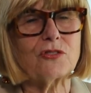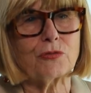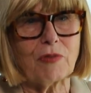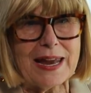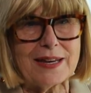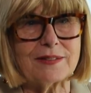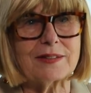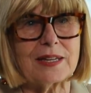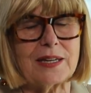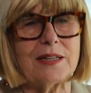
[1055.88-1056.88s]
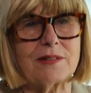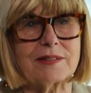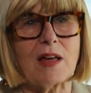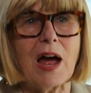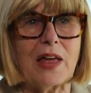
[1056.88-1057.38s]
to raise the
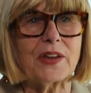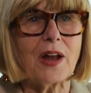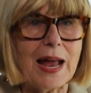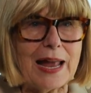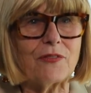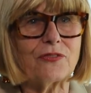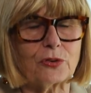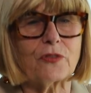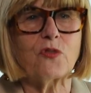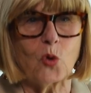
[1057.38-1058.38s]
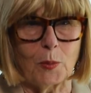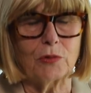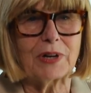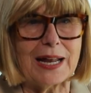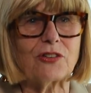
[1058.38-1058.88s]
desire that I have for a
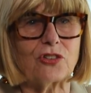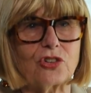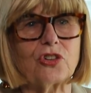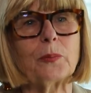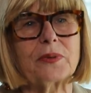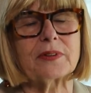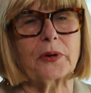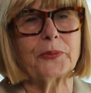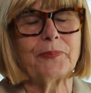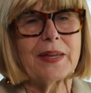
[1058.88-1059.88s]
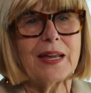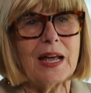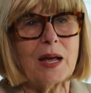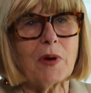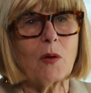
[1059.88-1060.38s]
formal relationship. So
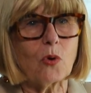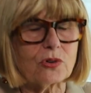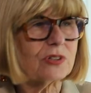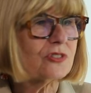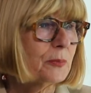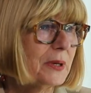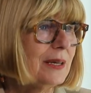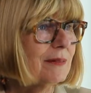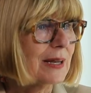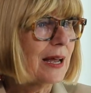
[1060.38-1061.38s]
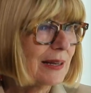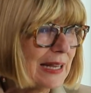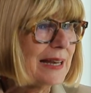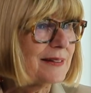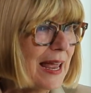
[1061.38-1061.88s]
I want it to be
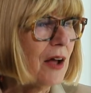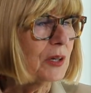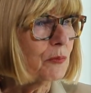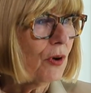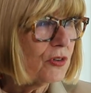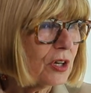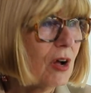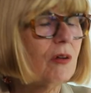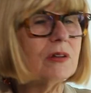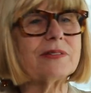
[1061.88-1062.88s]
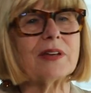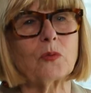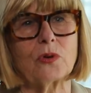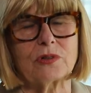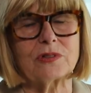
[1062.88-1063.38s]
laid down in protocols.
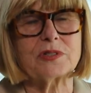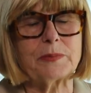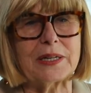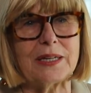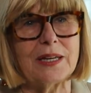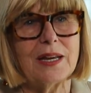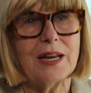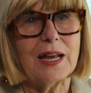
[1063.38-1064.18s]
I want it to be